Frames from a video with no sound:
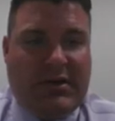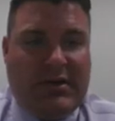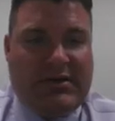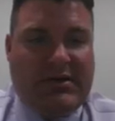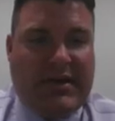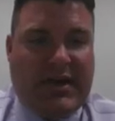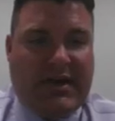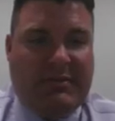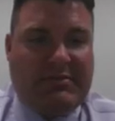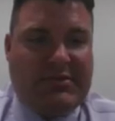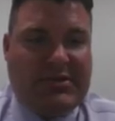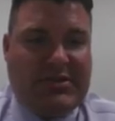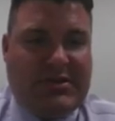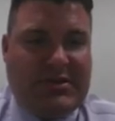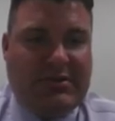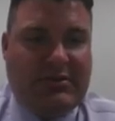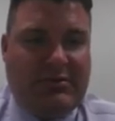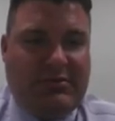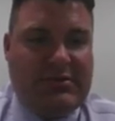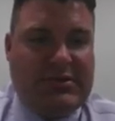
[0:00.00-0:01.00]
times
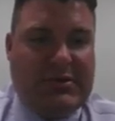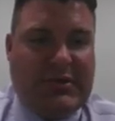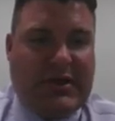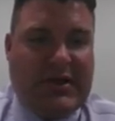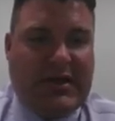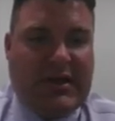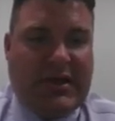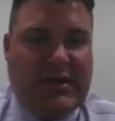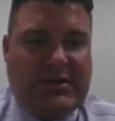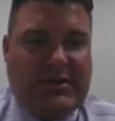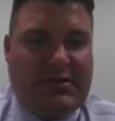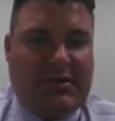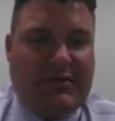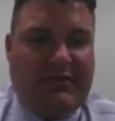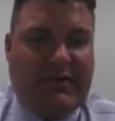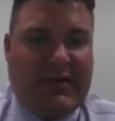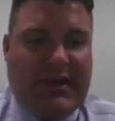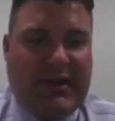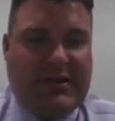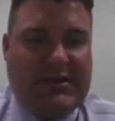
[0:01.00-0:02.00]
2, so we get an answer
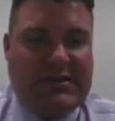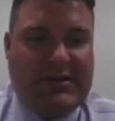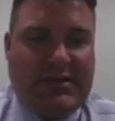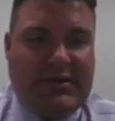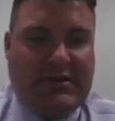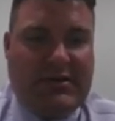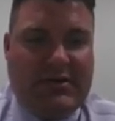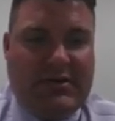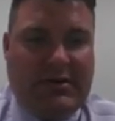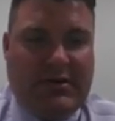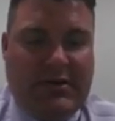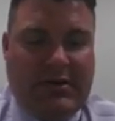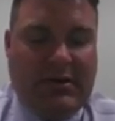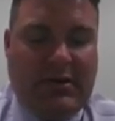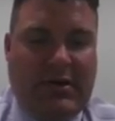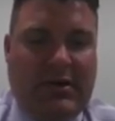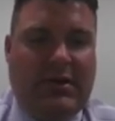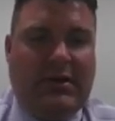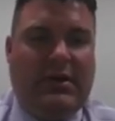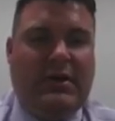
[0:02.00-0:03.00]
of 18.
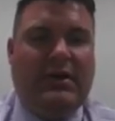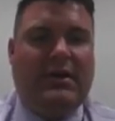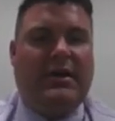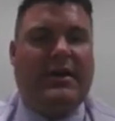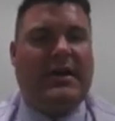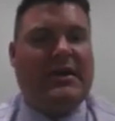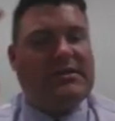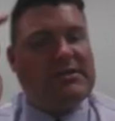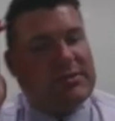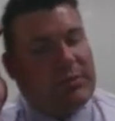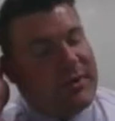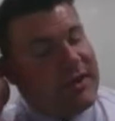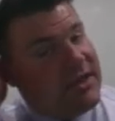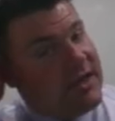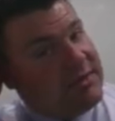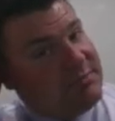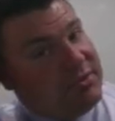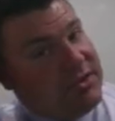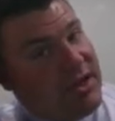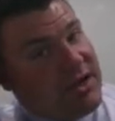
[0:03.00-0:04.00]
Okay, so we
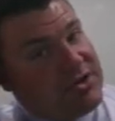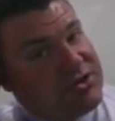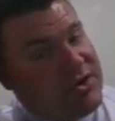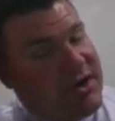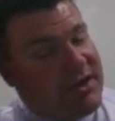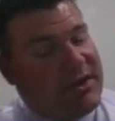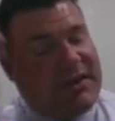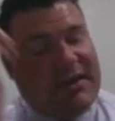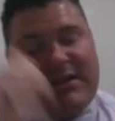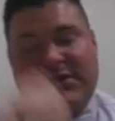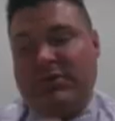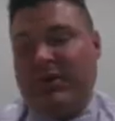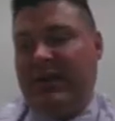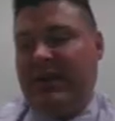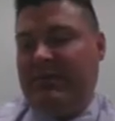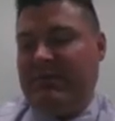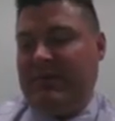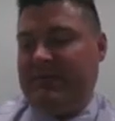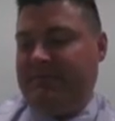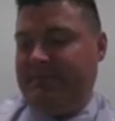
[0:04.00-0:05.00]
can plug directly into a
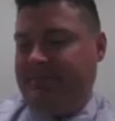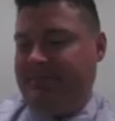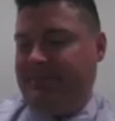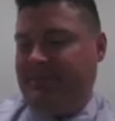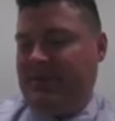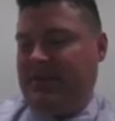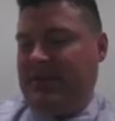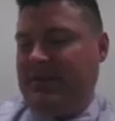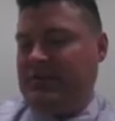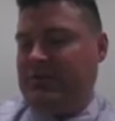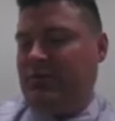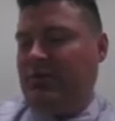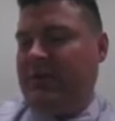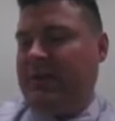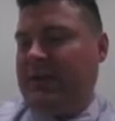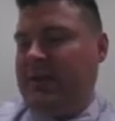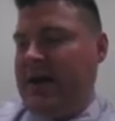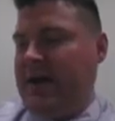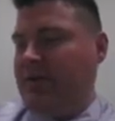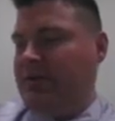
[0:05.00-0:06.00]
limit.
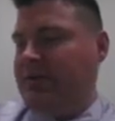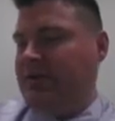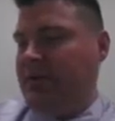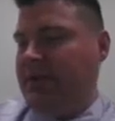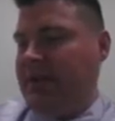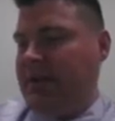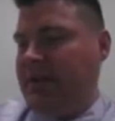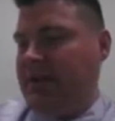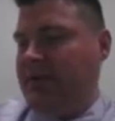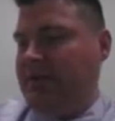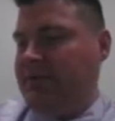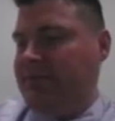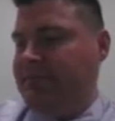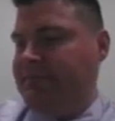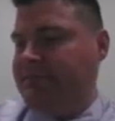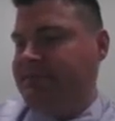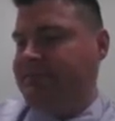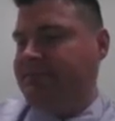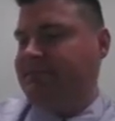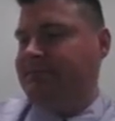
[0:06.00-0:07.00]
Totally allowed, totally legal.
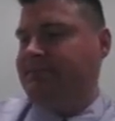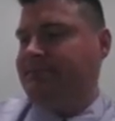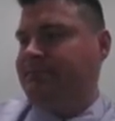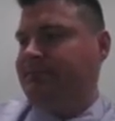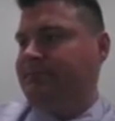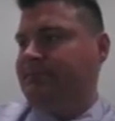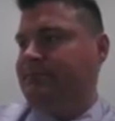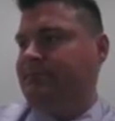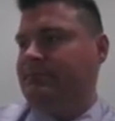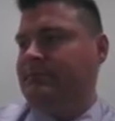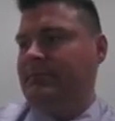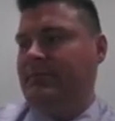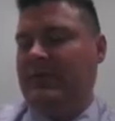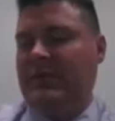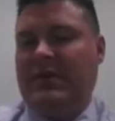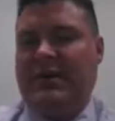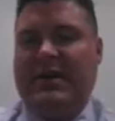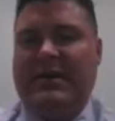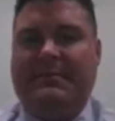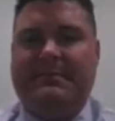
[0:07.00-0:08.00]

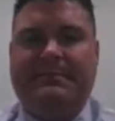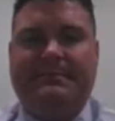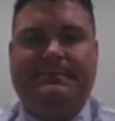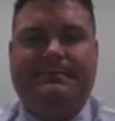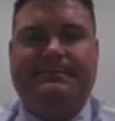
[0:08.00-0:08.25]
Okay,